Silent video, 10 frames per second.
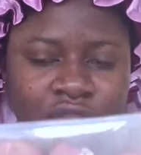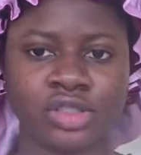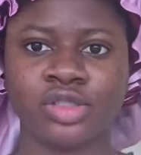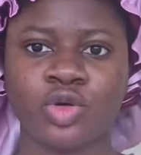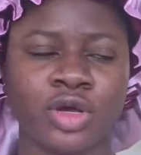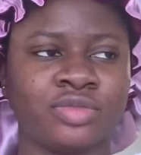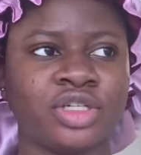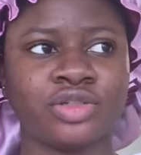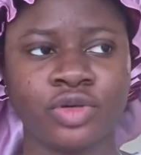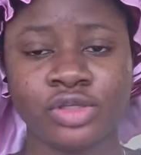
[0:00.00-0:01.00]
So I'm
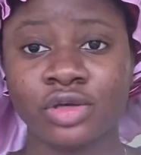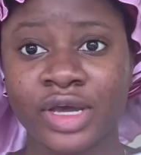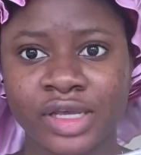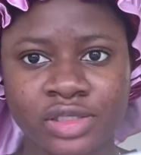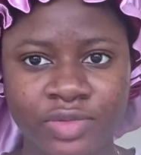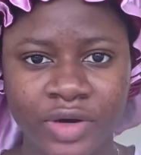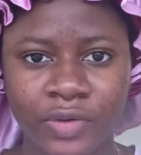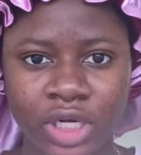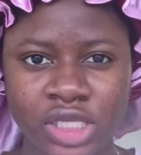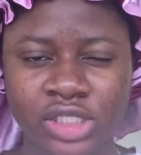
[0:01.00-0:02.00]
just going to go ahead to
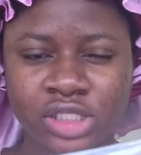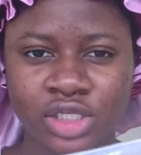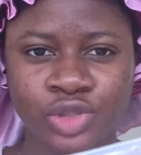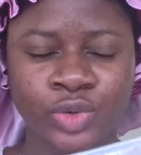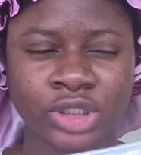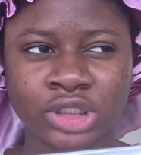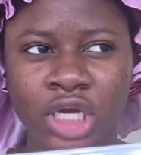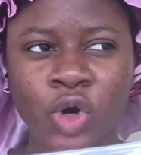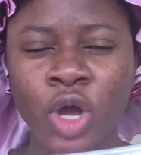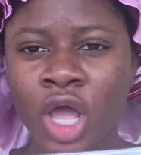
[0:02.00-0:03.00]
marinate this one now